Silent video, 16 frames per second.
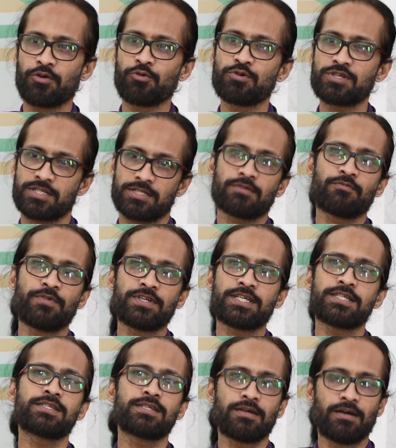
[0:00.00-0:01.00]
routes which
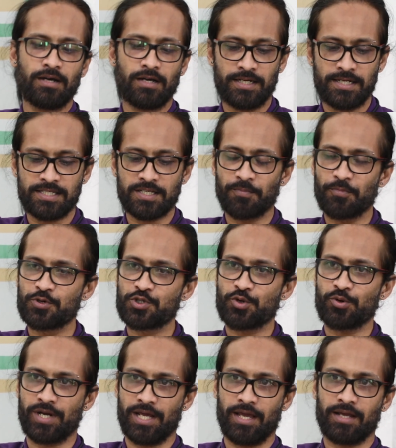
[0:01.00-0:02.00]
is it is supposed
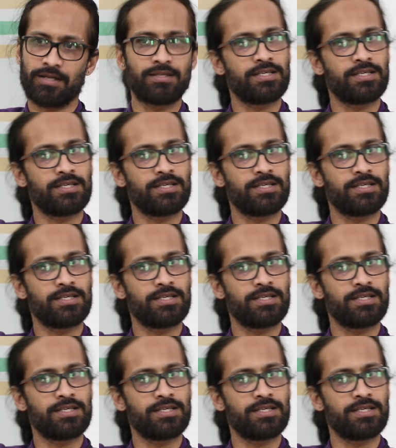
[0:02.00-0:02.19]
to take,